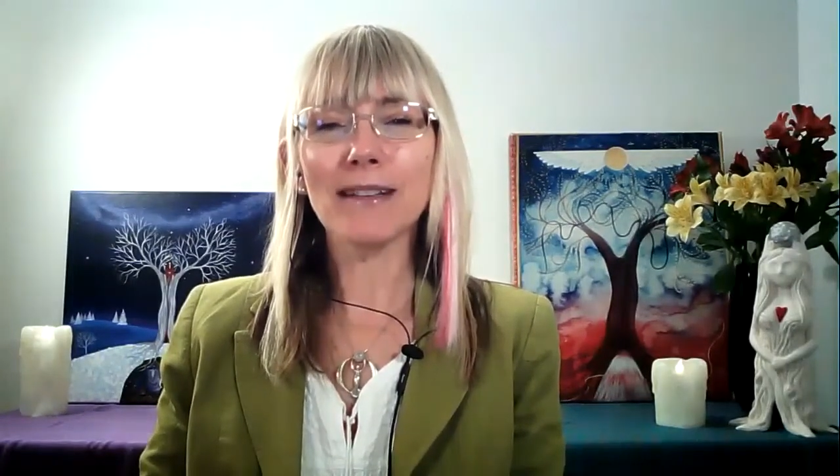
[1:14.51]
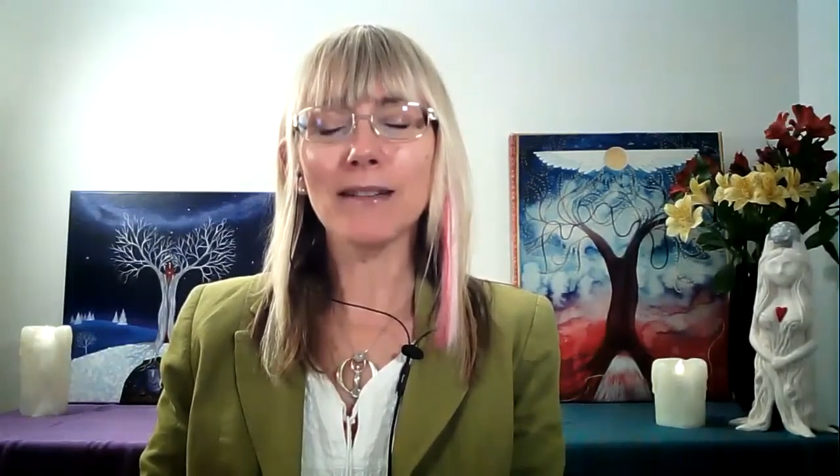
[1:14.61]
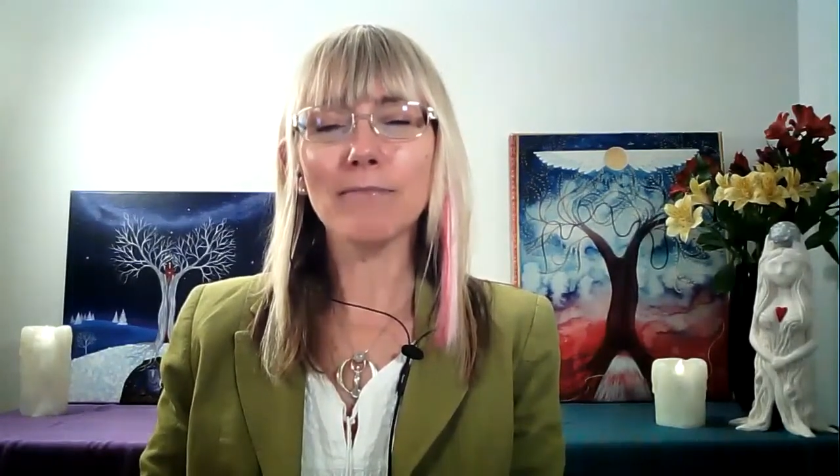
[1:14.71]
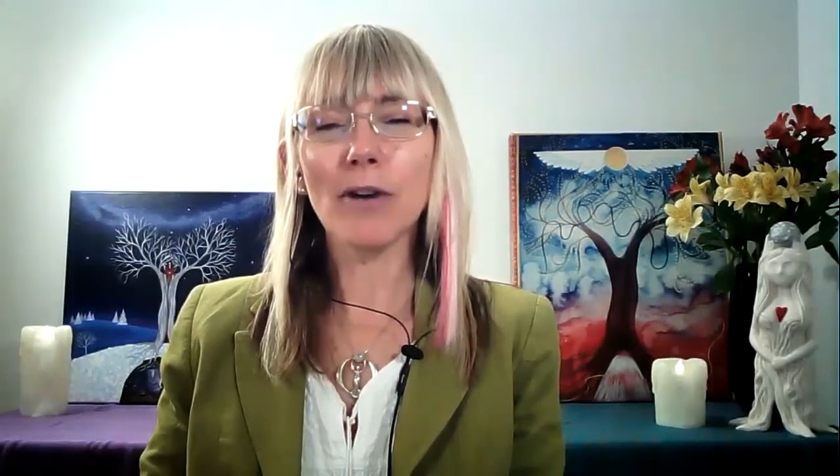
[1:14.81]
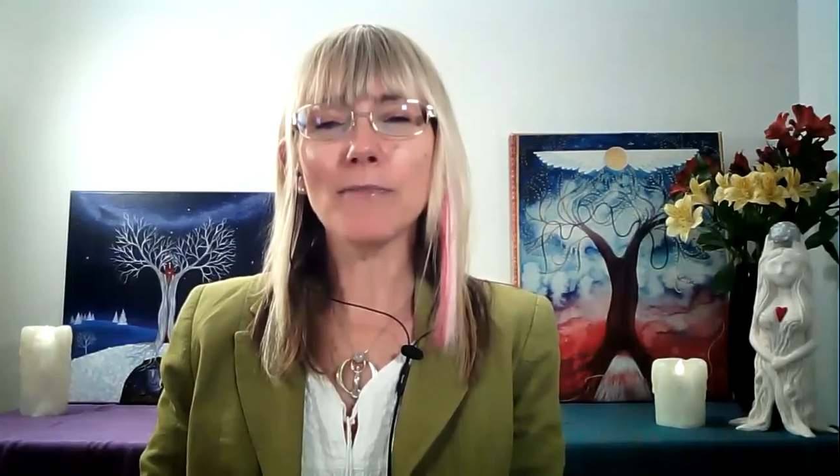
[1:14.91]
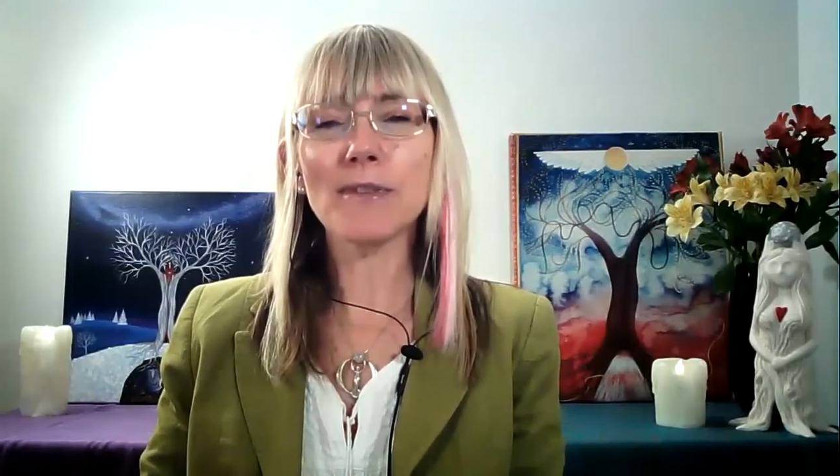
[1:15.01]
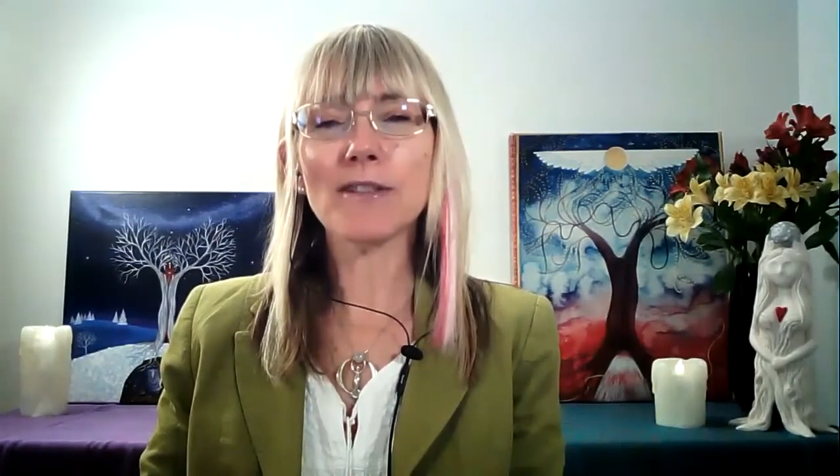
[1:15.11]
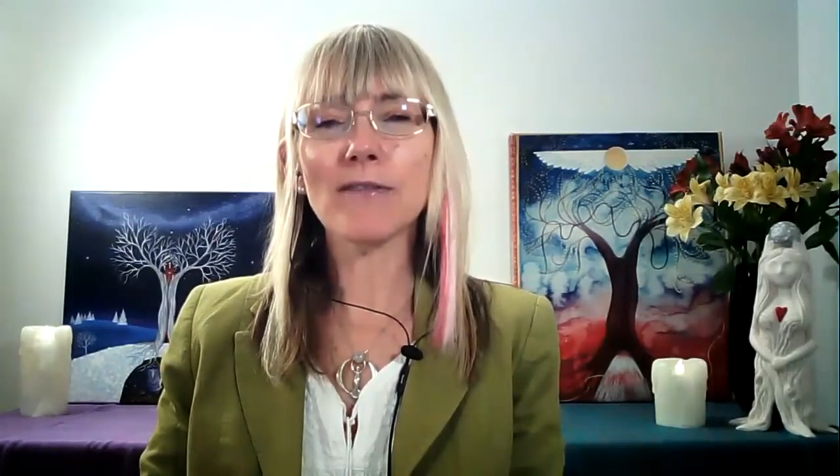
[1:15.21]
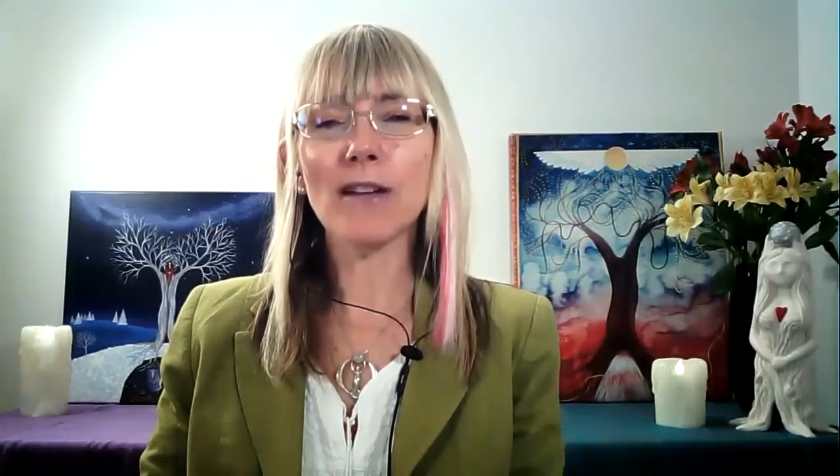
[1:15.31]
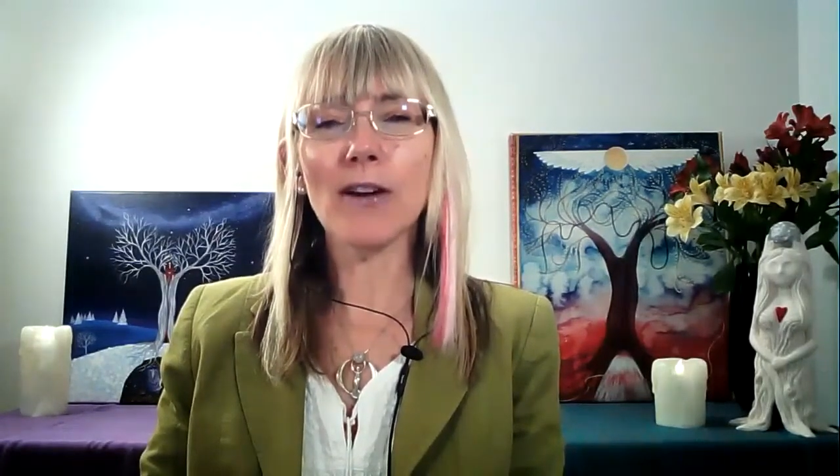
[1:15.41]
in
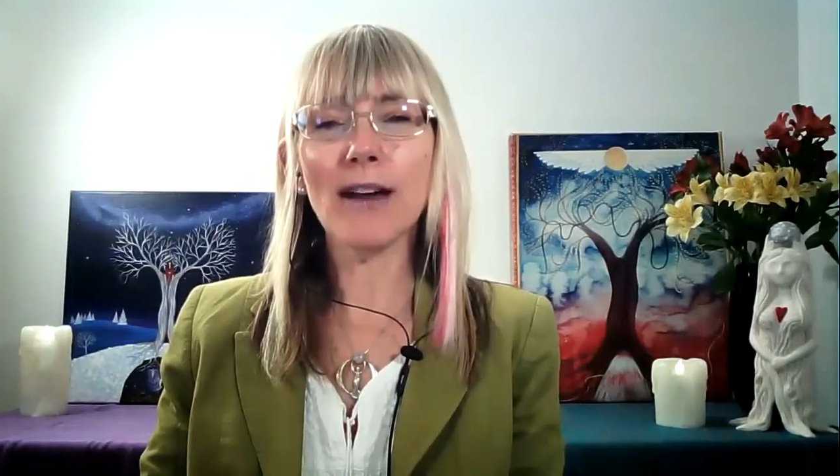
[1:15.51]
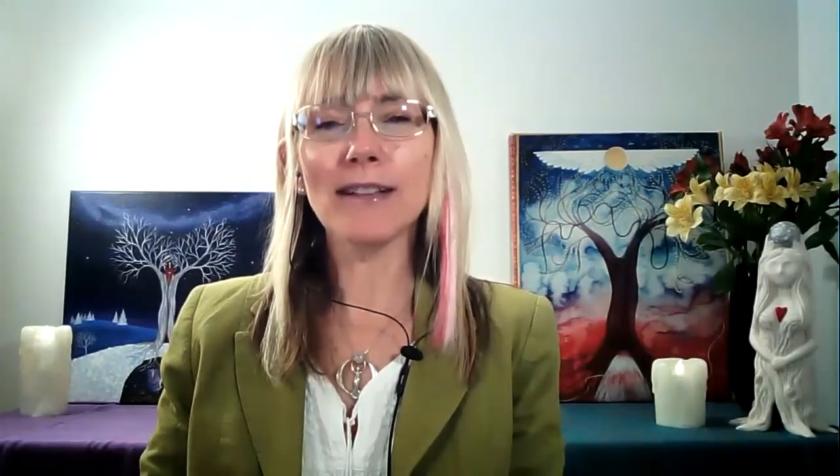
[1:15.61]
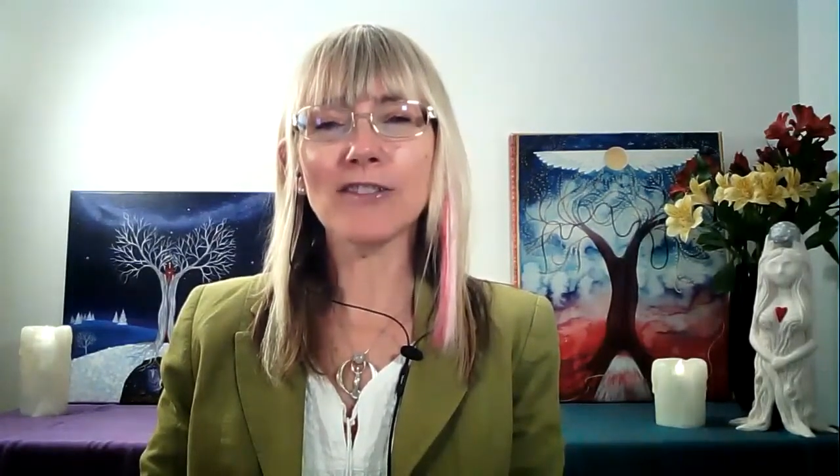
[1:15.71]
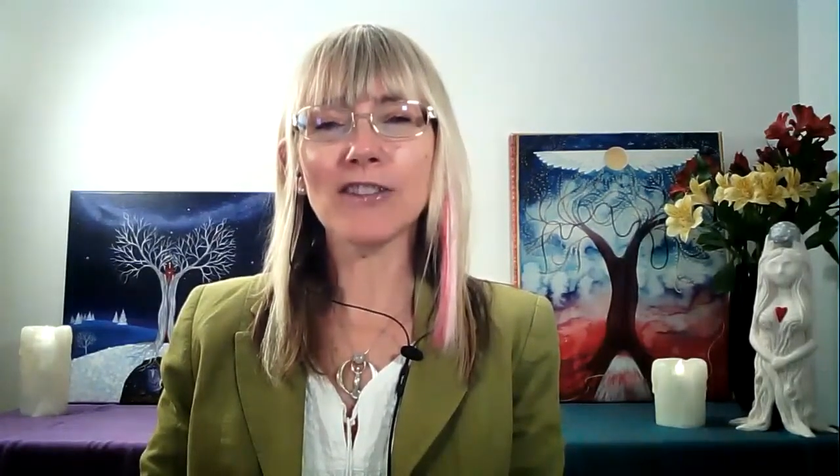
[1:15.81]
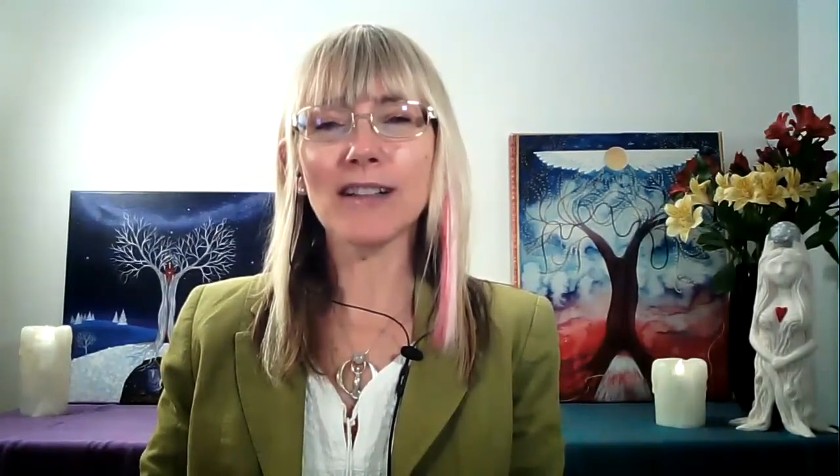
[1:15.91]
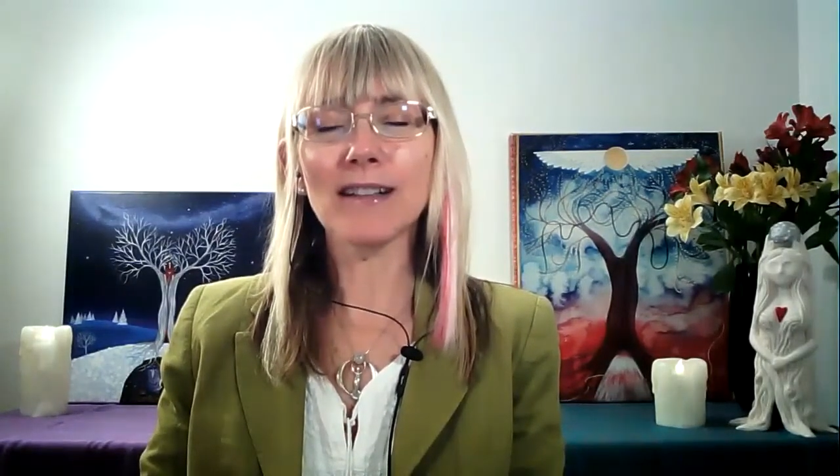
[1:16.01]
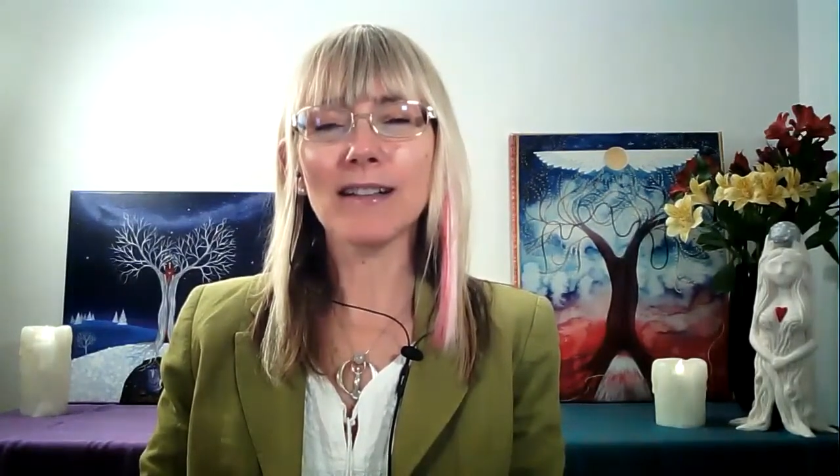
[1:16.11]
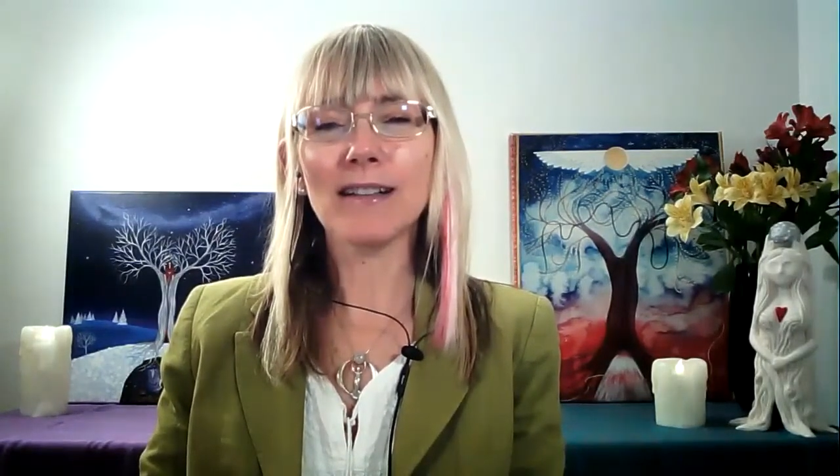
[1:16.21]
moments of low energy,